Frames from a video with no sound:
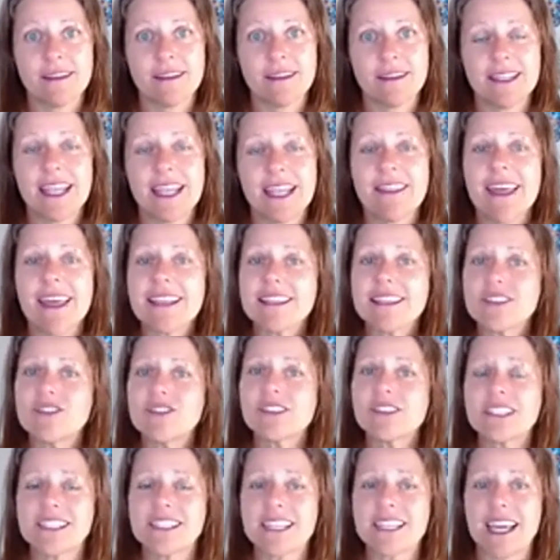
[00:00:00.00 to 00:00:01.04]
Now, that's not
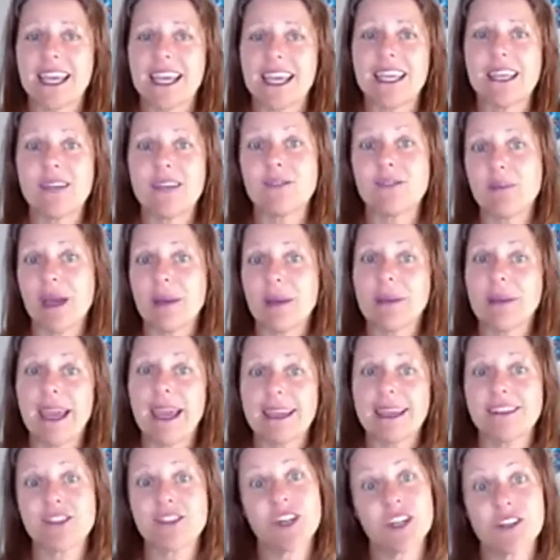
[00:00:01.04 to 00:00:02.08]
to say if the baby
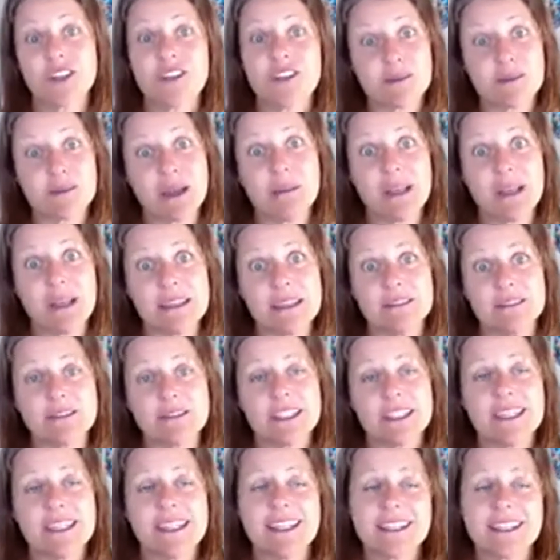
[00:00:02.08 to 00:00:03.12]
had died because the baby lived.
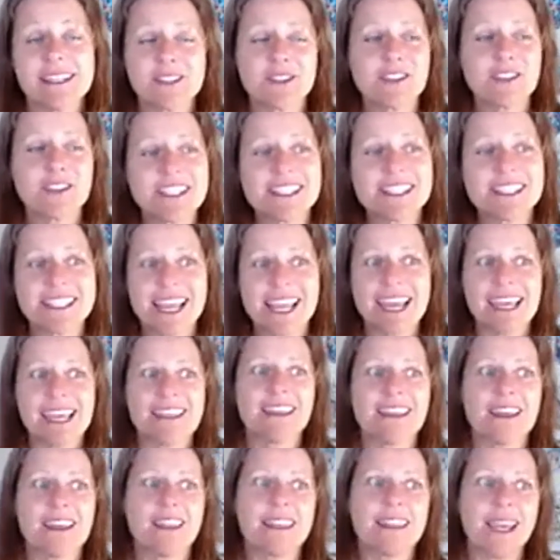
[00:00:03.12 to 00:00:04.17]
That's not to say
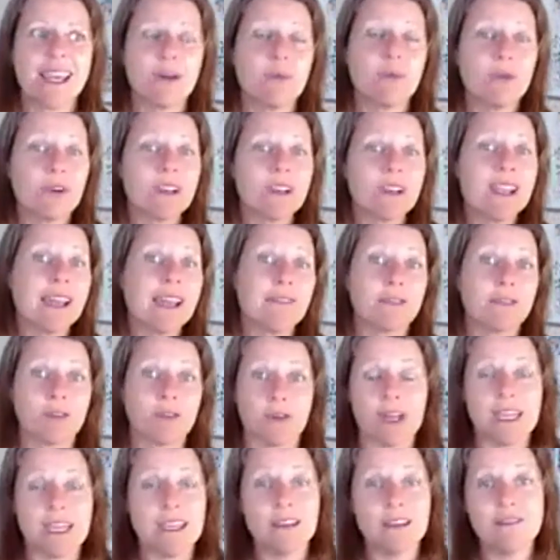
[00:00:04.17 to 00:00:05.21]
that they wouldn't have
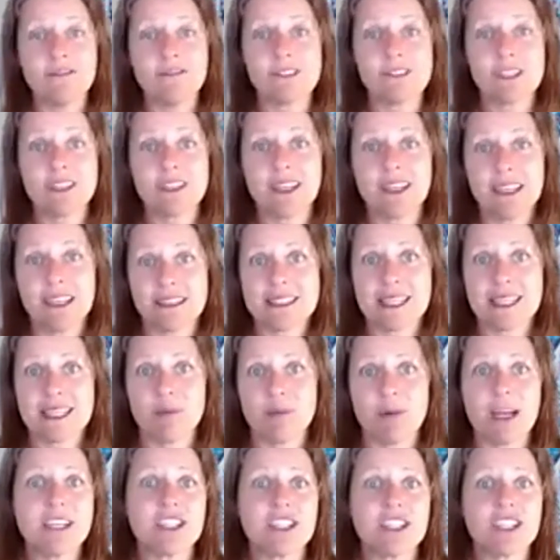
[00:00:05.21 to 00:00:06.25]
grieved in some
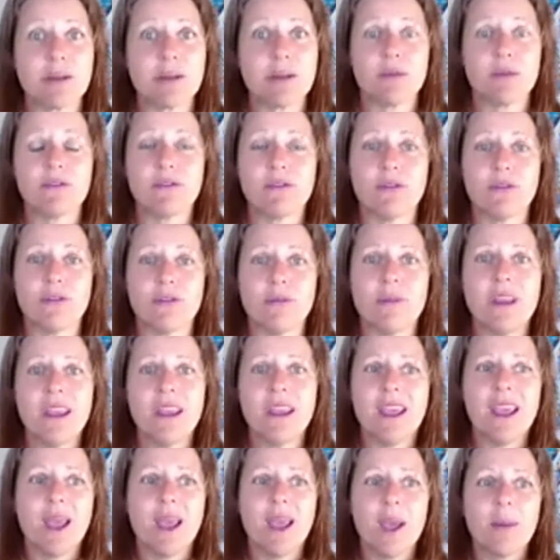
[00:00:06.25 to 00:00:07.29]
way, shape, or form.
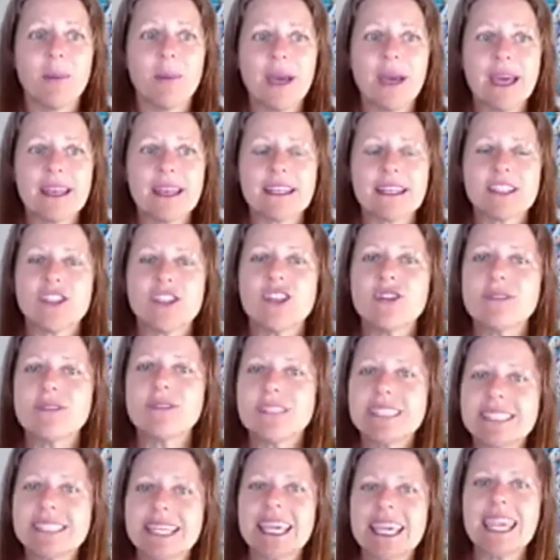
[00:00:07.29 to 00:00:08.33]
But do you
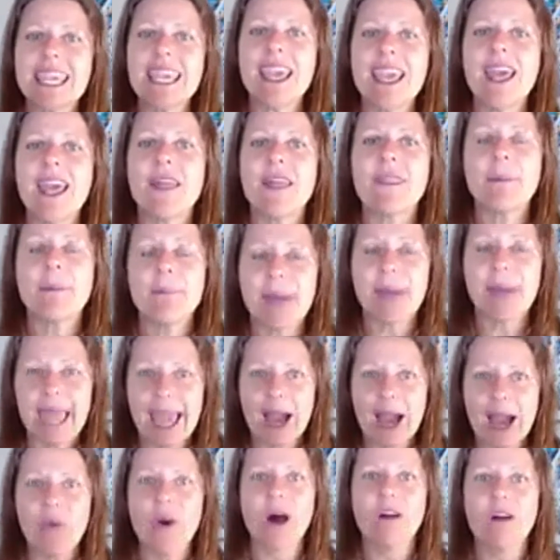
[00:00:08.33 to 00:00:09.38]
see the
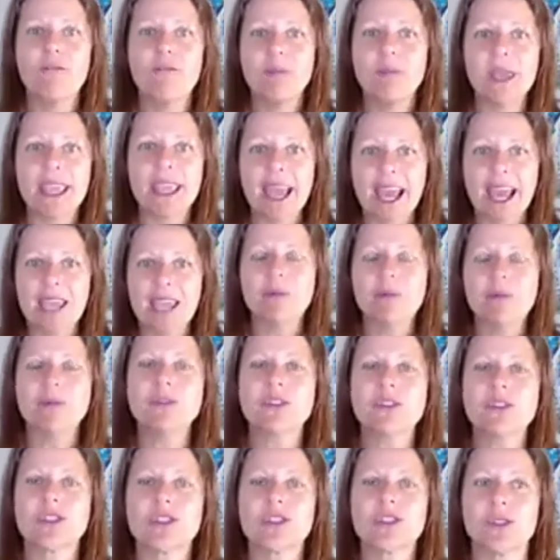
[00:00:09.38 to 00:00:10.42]
power of being able
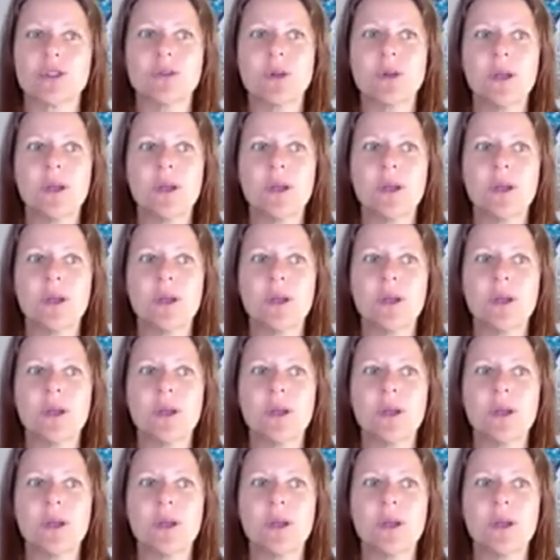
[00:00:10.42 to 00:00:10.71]
to